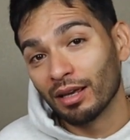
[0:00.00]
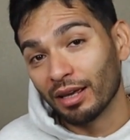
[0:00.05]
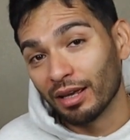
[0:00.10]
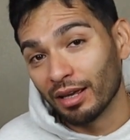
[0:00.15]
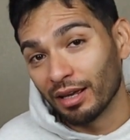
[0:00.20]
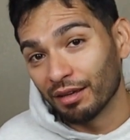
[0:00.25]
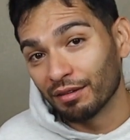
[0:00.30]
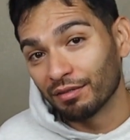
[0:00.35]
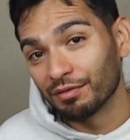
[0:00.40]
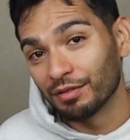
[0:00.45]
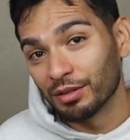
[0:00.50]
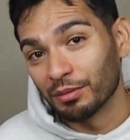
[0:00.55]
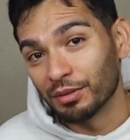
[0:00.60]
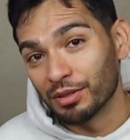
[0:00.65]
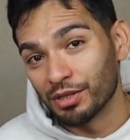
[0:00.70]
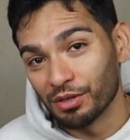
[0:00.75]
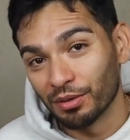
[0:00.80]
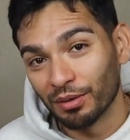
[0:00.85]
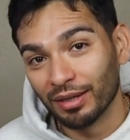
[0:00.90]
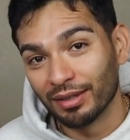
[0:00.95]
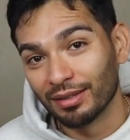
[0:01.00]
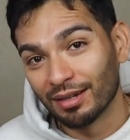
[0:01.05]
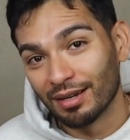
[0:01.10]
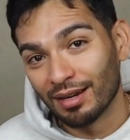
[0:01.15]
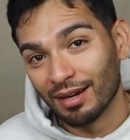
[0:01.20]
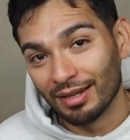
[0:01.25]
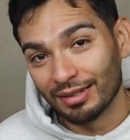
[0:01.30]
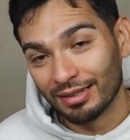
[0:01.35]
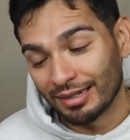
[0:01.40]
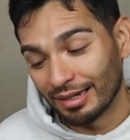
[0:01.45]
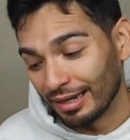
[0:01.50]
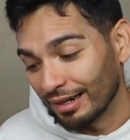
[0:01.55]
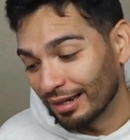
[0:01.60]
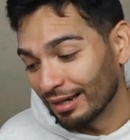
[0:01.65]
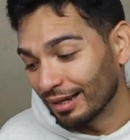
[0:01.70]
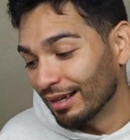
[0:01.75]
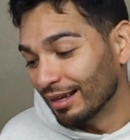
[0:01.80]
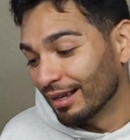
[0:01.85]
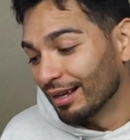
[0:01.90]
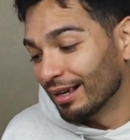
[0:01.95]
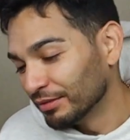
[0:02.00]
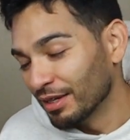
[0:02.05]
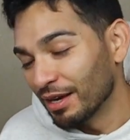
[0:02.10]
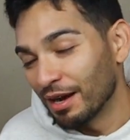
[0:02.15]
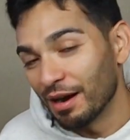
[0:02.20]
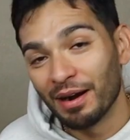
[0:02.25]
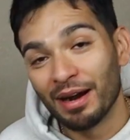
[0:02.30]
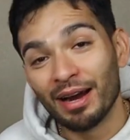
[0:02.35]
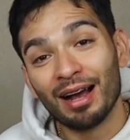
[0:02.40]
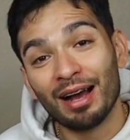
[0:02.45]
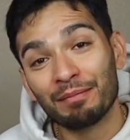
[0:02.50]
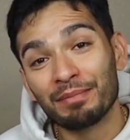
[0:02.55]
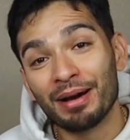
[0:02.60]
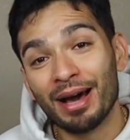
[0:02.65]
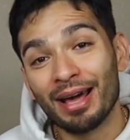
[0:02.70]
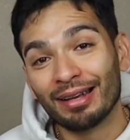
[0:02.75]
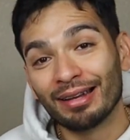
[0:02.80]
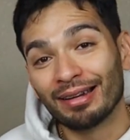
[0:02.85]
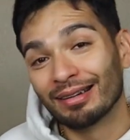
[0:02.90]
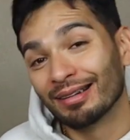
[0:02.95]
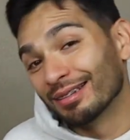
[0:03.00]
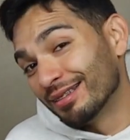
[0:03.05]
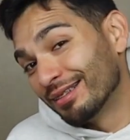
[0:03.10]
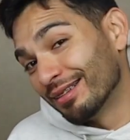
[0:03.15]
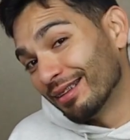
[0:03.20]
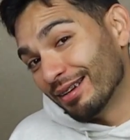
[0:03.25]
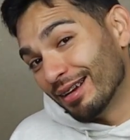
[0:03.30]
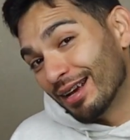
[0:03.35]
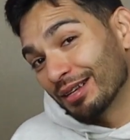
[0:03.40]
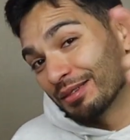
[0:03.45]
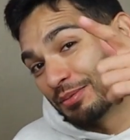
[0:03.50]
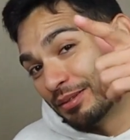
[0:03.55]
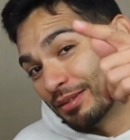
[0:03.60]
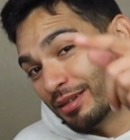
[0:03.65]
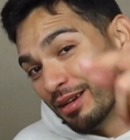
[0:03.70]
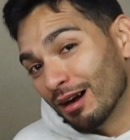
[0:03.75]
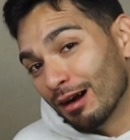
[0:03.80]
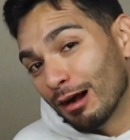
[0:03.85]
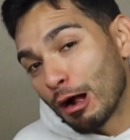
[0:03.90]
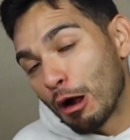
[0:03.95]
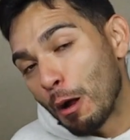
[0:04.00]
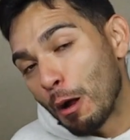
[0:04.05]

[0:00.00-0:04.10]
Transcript: if you enjoyed the content. Alright, I'm out of here. To the next one, y'all.